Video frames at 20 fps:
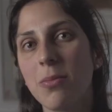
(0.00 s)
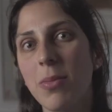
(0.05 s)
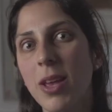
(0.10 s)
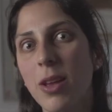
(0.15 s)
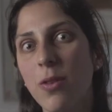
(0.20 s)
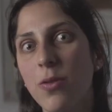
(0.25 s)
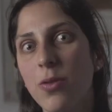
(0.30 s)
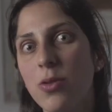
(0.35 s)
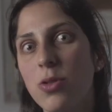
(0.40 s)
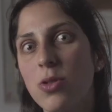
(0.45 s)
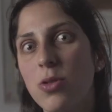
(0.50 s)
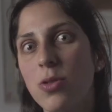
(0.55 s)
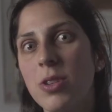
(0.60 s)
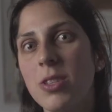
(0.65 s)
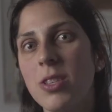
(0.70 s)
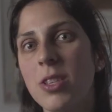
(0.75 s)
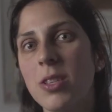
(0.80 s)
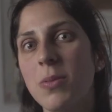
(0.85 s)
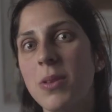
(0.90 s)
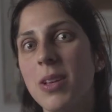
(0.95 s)
make food
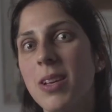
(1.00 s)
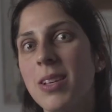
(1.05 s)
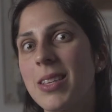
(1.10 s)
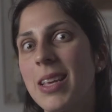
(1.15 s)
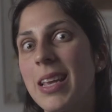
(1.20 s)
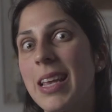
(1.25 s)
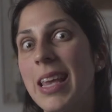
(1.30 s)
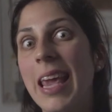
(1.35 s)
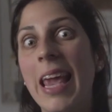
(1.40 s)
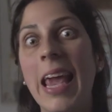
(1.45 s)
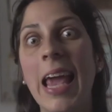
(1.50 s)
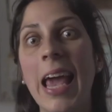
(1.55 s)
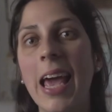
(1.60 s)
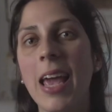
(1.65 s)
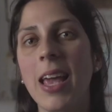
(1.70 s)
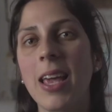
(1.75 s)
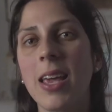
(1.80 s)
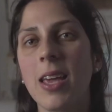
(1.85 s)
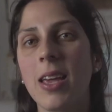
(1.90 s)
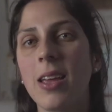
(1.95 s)
choices because I
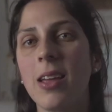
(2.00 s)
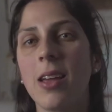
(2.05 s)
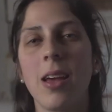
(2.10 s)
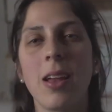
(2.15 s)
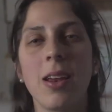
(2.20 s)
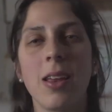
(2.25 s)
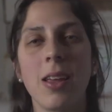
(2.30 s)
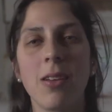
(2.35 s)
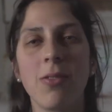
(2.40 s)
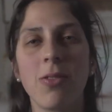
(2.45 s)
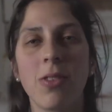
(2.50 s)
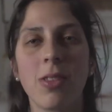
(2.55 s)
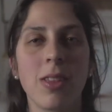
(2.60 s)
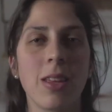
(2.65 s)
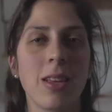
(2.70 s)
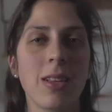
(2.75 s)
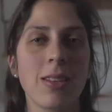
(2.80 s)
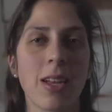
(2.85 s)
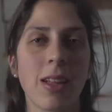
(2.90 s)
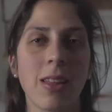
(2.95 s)
can't eat any of the
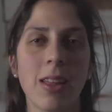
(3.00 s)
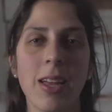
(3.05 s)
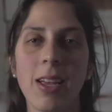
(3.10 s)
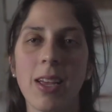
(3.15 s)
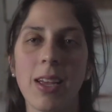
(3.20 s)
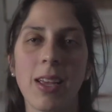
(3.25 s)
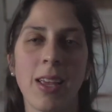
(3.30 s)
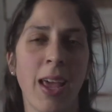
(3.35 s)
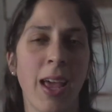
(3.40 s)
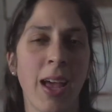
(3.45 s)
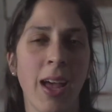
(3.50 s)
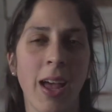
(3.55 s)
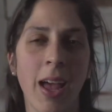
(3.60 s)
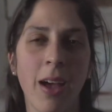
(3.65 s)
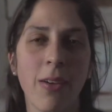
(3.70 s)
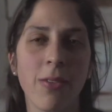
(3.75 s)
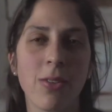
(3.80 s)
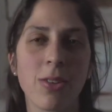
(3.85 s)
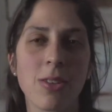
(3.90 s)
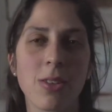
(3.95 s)
things I like. I can't
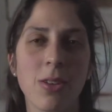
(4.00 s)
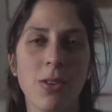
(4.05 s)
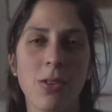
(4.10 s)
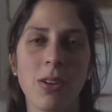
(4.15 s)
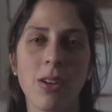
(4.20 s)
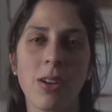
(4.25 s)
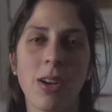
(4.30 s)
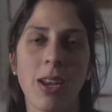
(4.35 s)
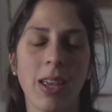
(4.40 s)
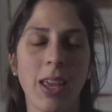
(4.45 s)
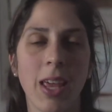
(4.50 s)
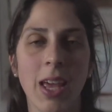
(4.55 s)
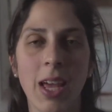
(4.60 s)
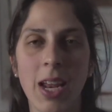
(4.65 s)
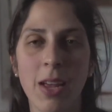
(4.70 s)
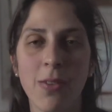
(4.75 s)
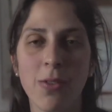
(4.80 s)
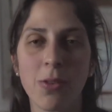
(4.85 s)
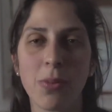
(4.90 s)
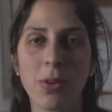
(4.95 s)
have a soda and I
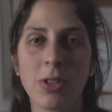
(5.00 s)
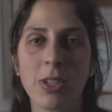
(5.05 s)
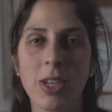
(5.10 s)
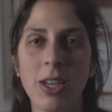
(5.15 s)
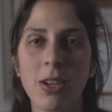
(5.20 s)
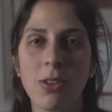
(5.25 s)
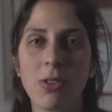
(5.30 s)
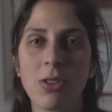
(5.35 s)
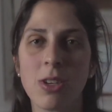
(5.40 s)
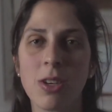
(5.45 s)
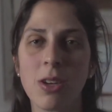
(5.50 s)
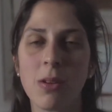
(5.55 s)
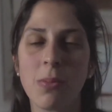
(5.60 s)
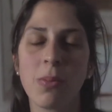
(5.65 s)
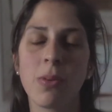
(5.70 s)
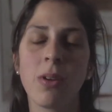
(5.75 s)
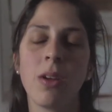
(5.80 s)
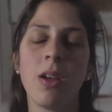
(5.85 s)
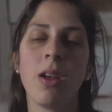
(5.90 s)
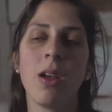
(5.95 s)
can't have a potato chip.
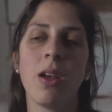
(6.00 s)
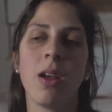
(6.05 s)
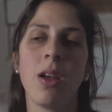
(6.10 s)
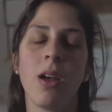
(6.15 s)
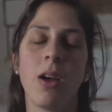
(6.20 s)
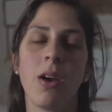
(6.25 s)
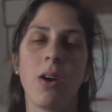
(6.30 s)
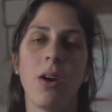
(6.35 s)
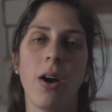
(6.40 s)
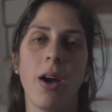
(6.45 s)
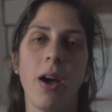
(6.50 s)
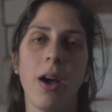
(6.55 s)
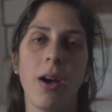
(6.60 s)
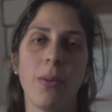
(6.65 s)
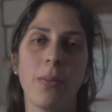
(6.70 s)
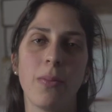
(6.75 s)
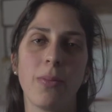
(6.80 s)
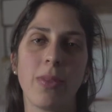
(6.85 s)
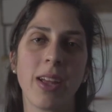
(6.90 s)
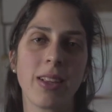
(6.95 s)

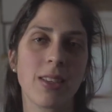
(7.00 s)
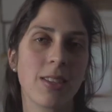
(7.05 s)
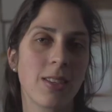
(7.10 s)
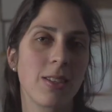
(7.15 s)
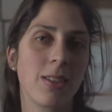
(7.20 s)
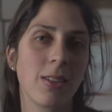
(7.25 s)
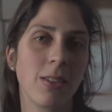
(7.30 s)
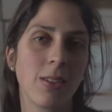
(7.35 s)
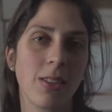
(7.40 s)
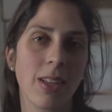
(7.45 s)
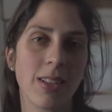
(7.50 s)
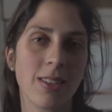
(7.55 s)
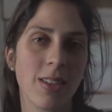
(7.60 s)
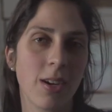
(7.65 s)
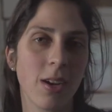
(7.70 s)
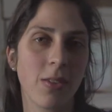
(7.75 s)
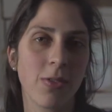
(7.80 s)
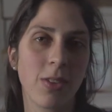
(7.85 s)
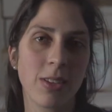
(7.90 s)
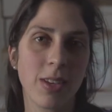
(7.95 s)
That's
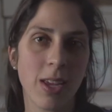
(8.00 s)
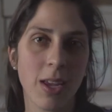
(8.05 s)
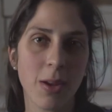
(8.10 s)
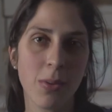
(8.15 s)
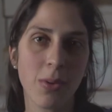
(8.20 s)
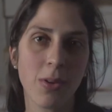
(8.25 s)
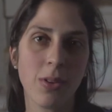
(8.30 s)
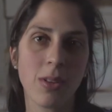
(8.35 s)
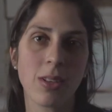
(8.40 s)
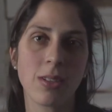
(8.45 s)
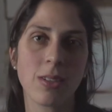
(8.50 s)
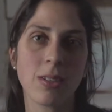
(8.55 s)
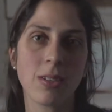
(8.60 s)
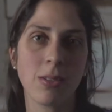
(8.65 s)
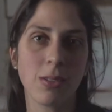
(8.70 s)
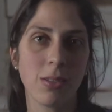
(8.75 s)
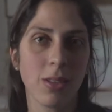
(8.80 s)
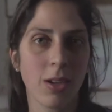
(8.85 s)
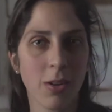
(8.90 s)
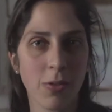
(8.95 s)
not off the table. That's
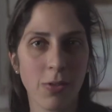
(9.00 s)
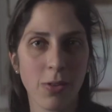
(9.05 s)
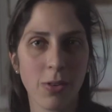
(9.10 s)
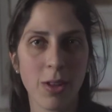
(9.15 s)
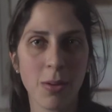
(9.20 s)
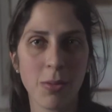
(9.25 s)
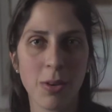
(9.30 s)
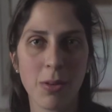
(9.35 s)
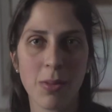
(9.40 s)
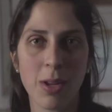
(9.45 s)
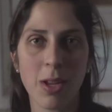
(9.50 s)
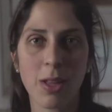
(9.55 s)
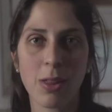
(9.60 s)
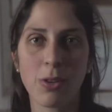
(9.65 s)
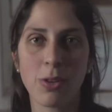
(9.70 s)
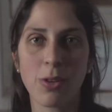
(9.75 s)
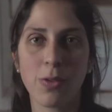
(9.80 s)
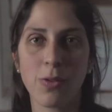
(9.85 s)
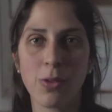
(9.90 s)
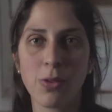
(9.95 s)
still there for them to make
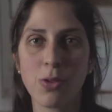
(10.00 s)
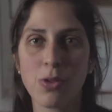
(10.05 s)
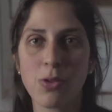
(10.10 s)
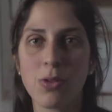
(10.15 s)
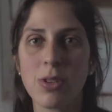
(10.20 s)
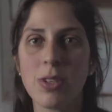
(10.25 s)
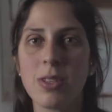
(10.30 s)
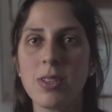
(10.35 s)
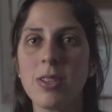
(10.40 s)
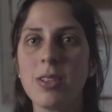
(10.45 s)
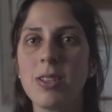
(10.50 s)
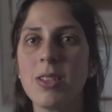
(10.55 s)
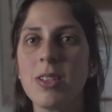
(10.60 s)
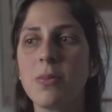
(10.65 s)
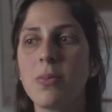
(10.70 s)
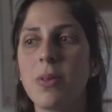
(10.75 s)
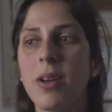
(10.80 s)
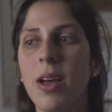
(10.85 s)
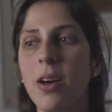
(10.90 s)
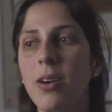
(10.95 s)
those food
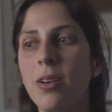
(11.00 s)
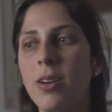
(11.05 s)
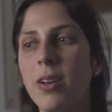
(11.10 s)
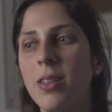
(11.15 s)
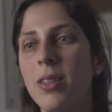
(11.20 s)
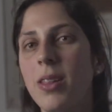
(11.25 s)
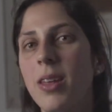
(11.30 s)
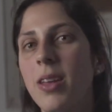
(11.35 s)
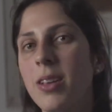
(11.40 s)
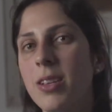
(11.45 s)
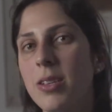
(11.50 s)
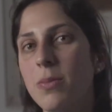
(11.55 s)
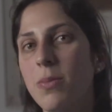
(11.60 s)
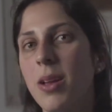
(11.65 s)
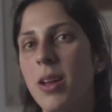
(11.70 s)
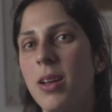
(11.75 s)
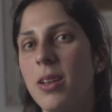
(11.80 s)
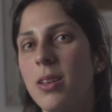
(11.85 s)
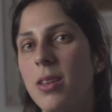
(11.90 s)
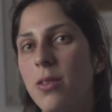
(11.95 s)
choices, but how can they
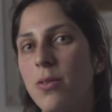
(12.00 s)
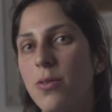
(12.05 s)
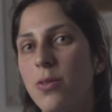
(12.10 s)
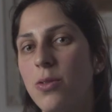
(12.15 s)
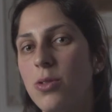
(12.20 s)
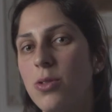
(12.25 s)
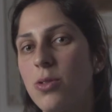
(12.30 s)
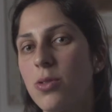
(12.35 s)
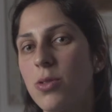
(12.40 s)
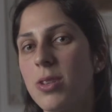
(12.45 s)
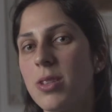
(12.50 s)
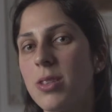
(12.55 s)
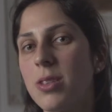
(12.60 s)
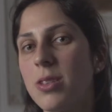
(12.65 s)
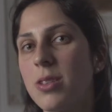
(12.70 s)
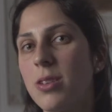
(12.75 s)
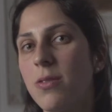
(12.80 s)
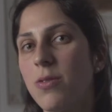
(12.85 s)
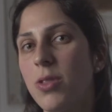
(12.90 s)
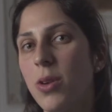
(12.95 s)
expand their food
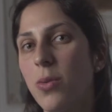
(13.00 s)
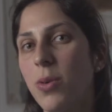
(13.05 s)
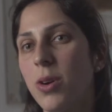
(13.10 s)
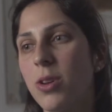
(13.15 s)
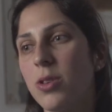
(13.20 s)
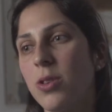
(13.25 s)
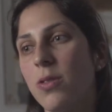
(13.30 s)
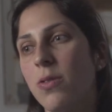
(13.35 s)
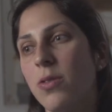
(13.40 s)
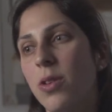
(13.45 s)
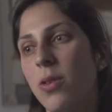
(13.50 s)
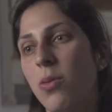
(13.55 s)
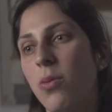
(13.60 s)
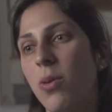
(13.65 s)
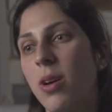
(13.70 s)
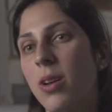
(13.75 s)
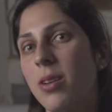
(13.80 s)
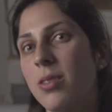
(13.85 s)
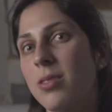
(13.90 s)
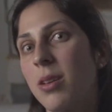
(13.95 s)
choices if they want to? If they
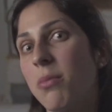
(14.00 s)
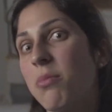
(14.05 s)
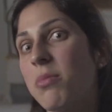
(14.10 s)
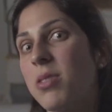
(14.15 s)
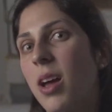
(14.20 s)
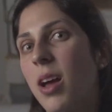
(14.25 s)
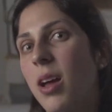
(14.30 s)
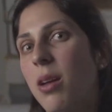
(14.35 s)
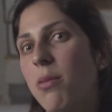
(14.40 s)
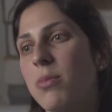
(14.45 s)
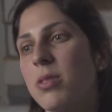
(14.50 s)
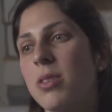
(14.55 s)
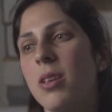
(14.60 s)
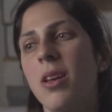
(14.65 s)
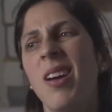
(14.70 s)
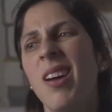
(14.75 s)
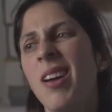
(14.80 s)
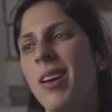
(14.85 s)
want sometimes